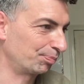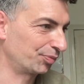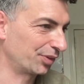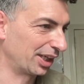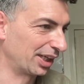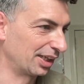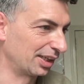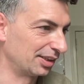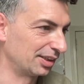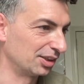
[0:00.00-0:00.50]

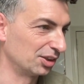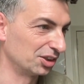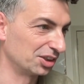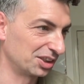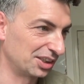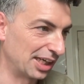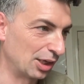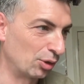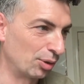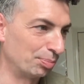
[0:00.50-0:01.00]
And there
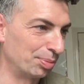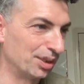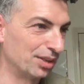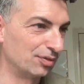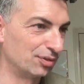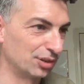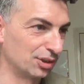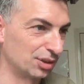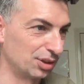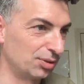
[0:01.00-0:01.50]
is now a bid
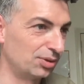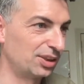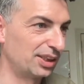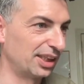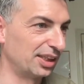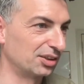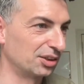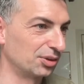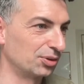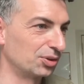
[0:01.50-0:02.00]
for two
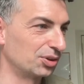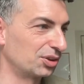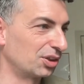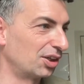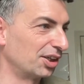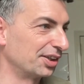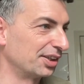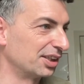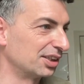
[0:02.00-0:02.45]
Tezos on